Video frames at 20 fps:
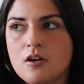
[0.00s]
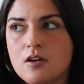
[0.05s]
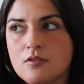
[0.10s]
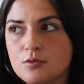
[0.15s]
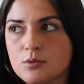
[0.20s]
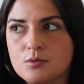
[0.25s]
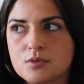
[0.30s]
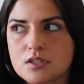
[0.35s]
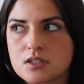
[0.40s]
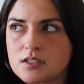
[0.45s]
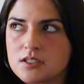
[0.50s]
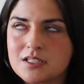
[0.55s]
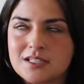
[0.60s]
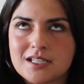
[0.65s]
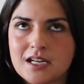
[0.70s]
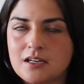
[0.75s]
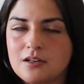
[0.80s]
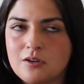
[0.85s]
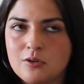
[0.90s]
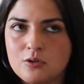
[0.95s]
everyone's going to
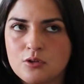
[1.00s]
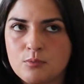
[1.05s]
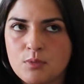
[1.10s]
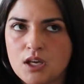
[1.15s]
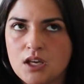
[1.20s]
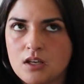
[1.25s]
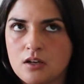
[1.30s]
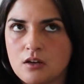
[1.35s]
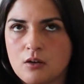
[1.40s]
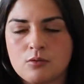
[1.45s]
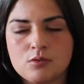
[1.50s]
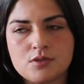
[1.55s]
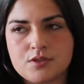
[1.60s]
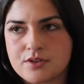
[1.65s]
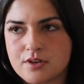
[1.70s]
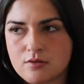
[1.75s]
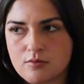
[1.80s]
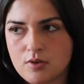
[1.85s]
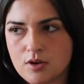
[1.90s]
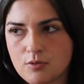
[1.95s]
say no to me. No one's
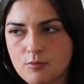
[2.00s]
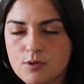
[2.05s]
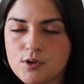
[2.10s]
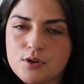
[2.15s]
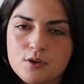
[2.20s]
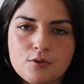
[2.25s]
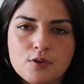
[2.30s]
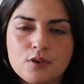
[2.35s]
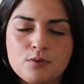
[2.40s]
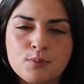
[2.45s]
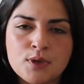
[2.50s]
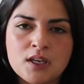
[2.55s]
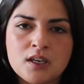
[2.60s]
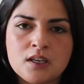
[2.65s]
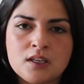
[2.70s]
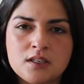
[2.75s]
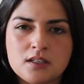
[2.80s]
going to want to work with me.